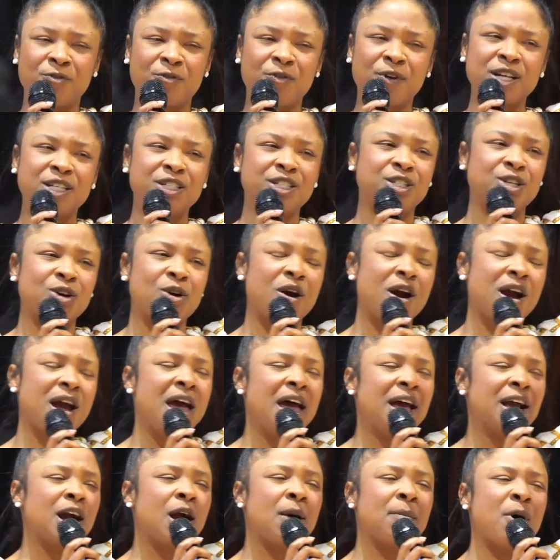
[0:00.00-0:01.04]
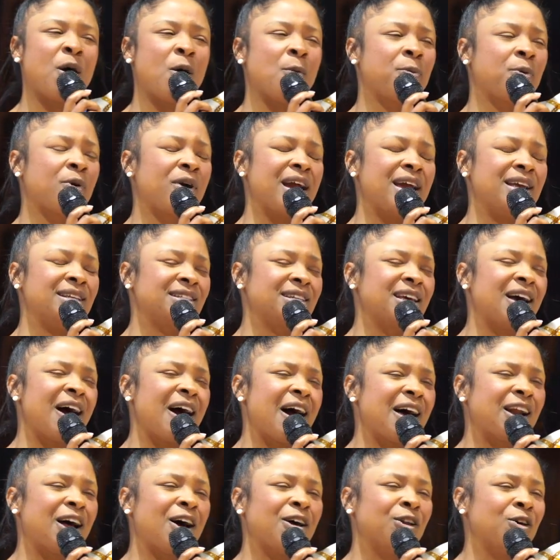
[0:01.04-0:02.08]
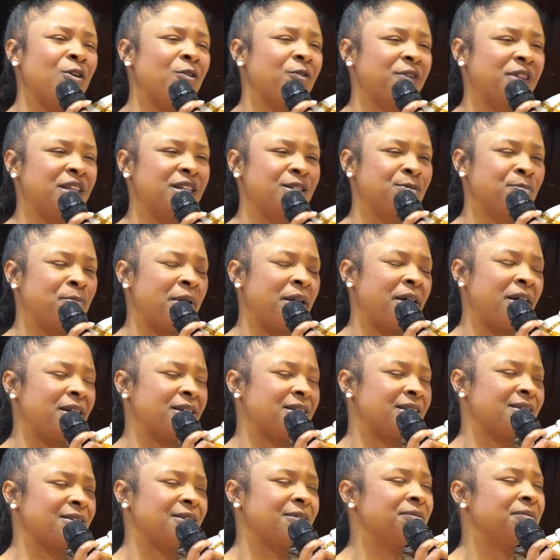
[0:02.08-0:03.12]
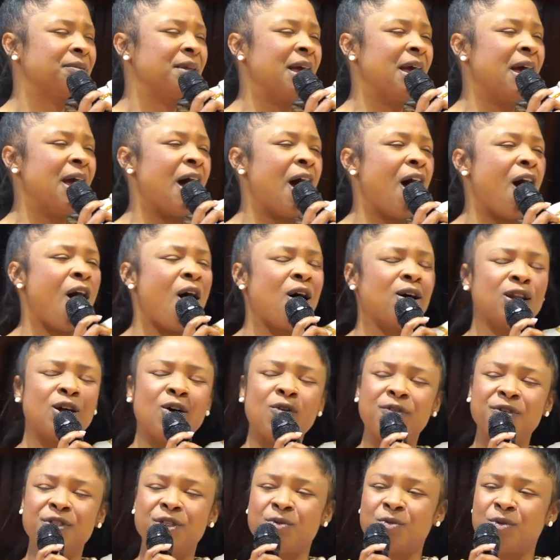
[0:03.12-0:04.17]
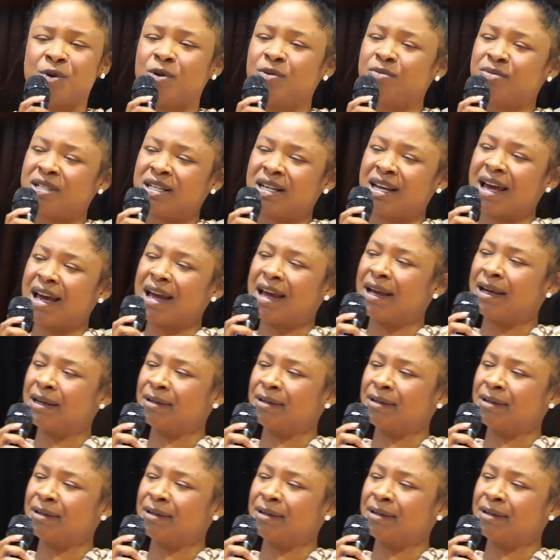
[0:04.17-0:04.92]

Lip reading: Start. Come on, praise God all over this place, all over the room today.